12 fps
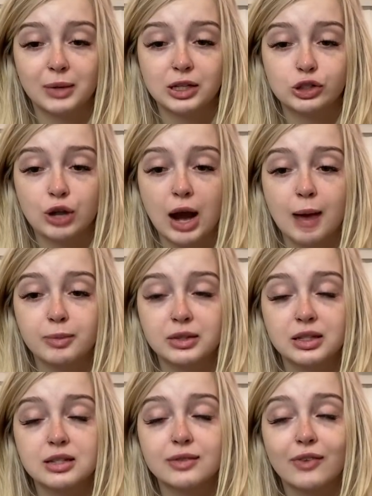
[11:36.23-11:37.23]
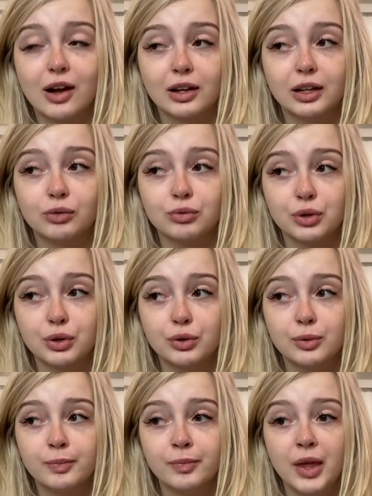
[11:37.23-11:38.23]
be trapped in this fucking
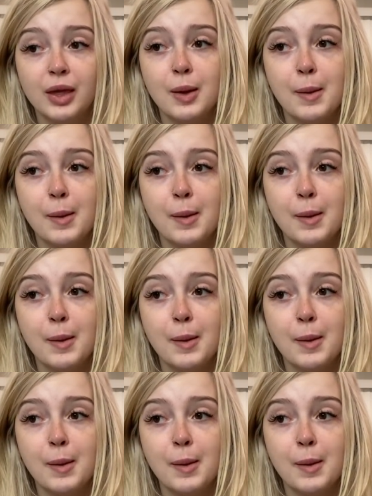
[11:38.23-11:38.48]
room,